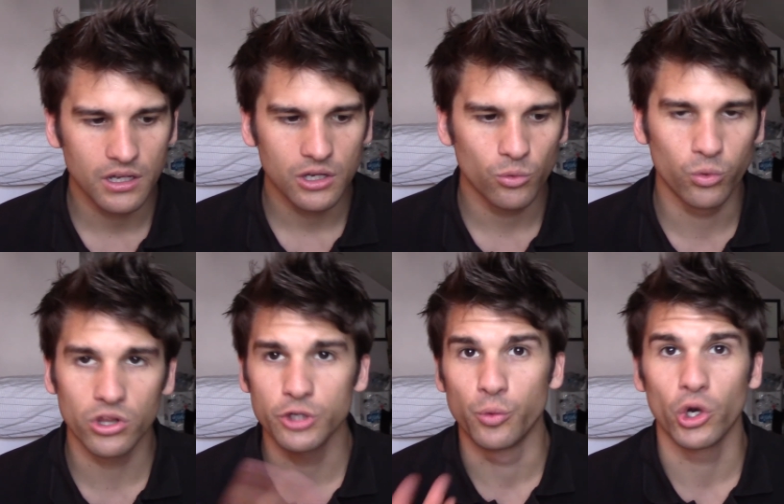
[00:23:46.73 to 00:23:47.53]

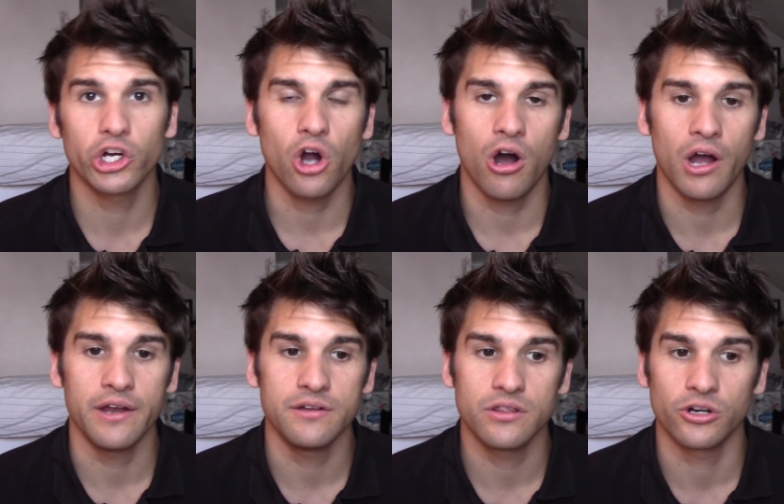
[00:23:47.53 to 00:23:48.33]
really work
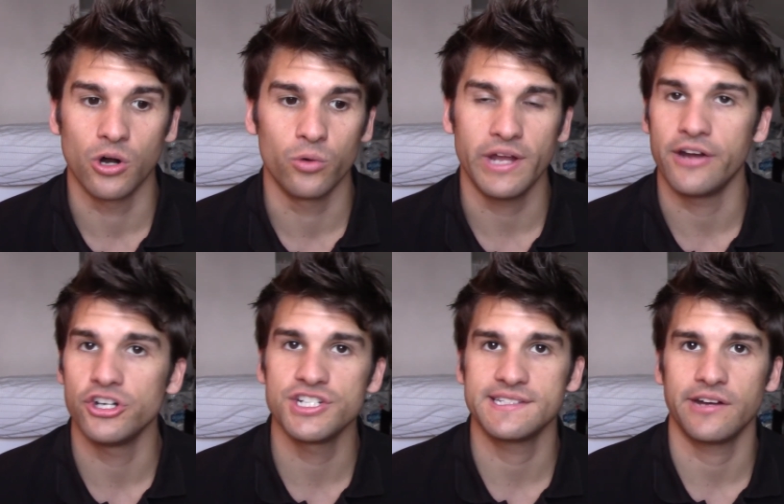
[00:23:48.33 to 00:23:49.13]
on their own
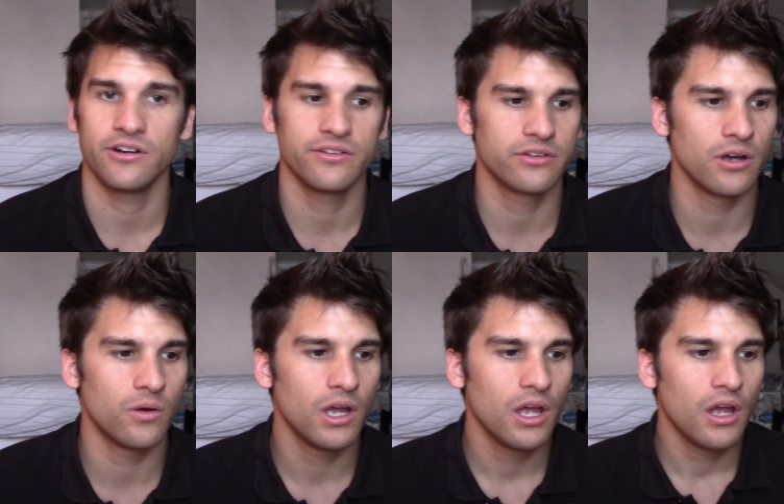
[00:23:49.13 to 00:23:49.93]
energy centers.
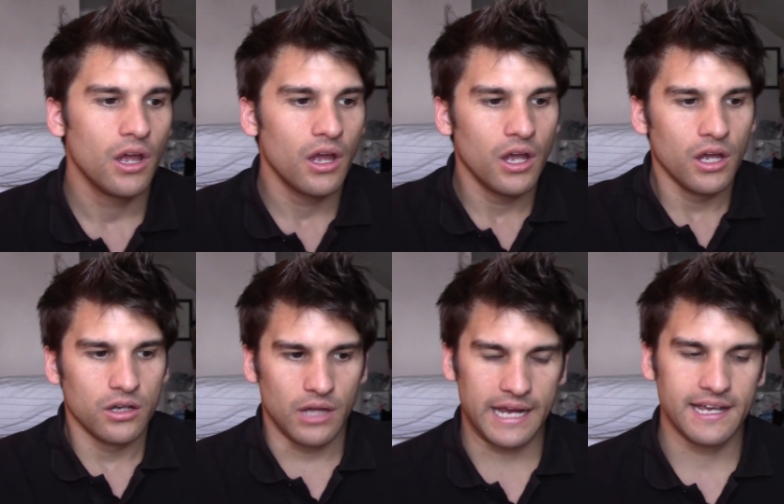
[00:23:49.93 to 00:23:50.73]
So
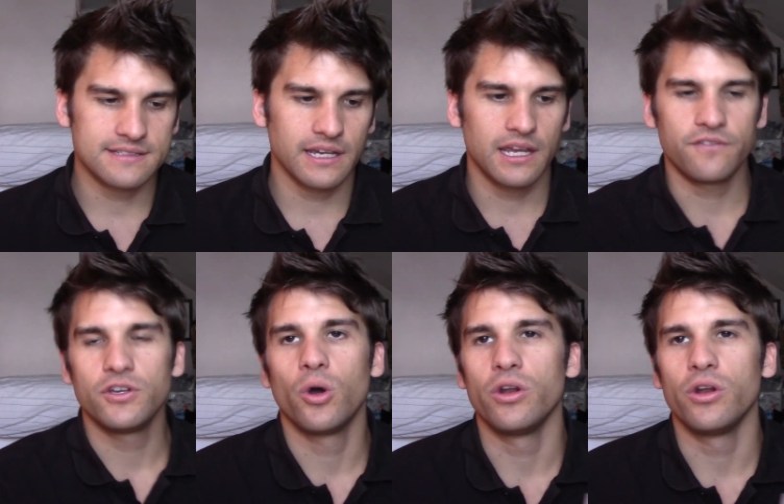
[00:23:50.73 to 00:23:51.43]
I guess, like, if you go to